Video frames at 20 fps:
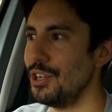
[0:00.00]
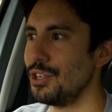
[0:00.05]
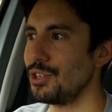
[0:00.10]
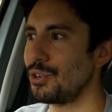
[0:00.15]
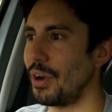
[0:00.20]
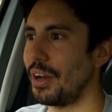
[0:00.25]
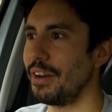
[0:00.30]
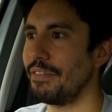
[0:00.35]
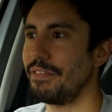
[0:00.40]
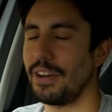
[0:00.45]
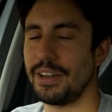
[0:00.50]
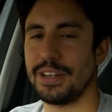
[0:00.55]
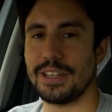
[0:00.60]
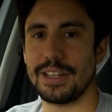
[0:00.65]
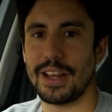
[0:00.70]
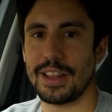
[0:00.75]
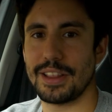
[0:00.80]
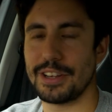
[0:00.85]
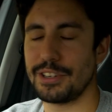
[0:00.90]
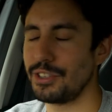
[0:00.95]
trying to find
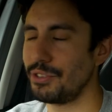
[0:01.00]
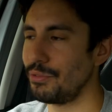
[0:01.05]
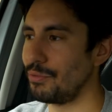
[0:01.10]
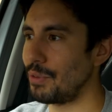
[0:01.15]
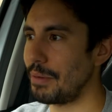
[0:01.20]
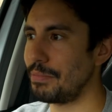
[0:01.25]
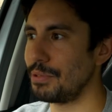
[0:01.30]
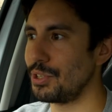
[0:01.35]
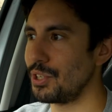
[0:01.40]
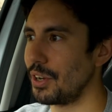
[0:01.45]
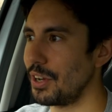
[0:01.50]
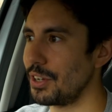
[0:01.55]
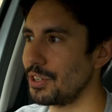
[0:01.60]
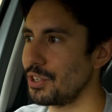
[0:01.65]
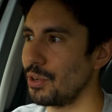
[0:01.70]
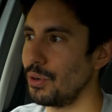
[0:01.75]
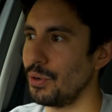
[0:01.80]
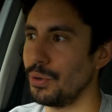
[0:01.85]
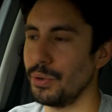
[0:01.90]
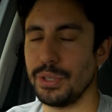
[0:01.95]
another rapid
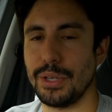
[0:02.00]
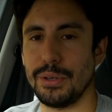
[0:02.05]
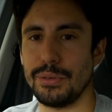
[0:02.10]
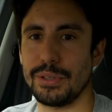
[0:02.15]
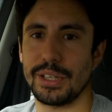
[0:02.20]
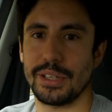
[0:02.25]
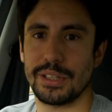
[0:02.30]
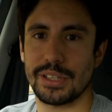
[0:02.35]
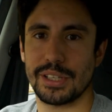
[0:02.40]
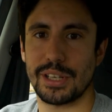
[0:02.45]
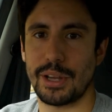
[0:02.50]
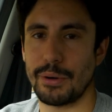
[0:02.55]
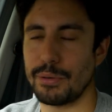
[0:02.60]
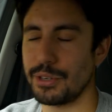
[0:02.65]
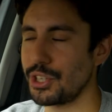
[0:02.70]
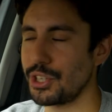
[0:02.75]
charger or using a slower